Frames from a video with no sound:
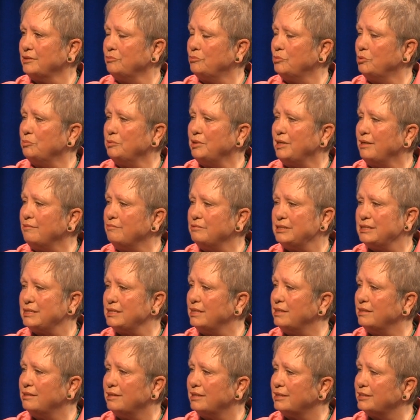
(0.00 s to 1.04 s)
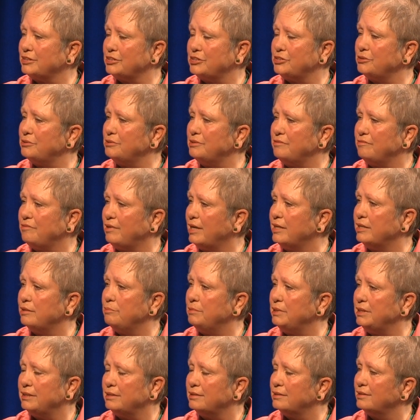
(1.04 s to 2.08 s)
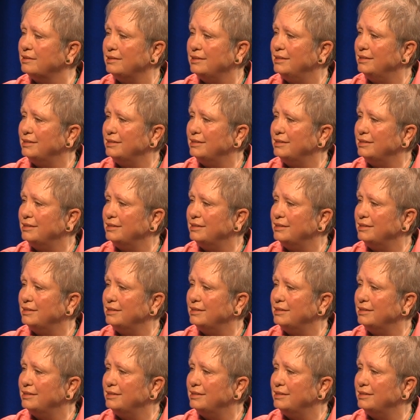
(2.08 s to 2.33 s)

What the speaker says: the woman I was sitting next to invited me to